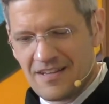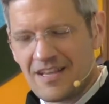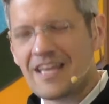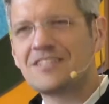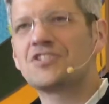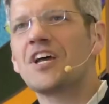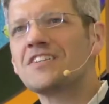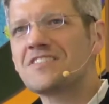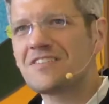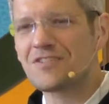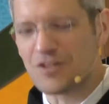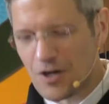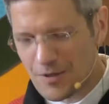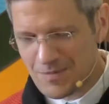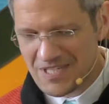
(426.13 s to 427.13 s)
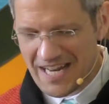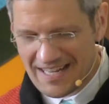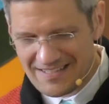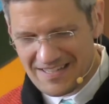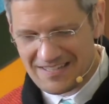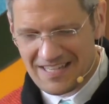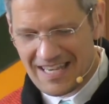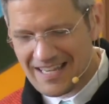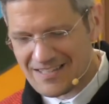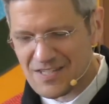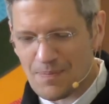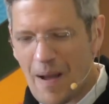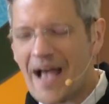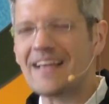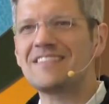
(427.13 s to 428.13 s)
And just as circumstances get
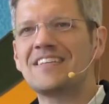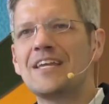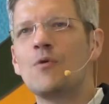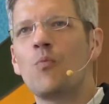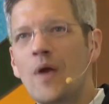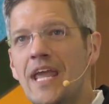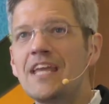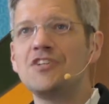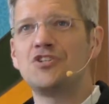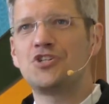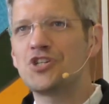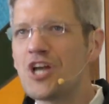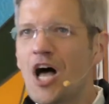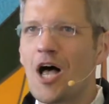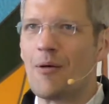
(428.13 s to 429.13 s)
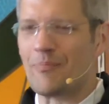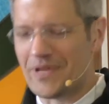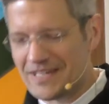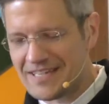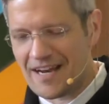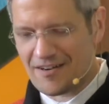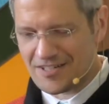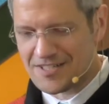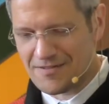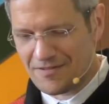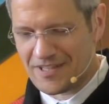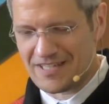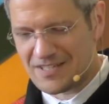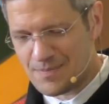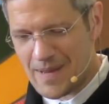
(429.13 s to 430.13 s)
spicy, we jump,
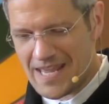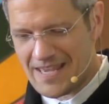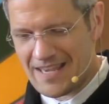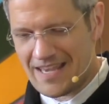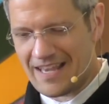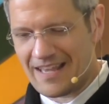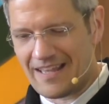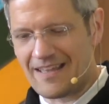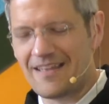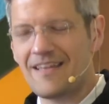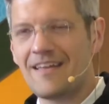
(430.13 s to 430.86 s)
narratively speaking.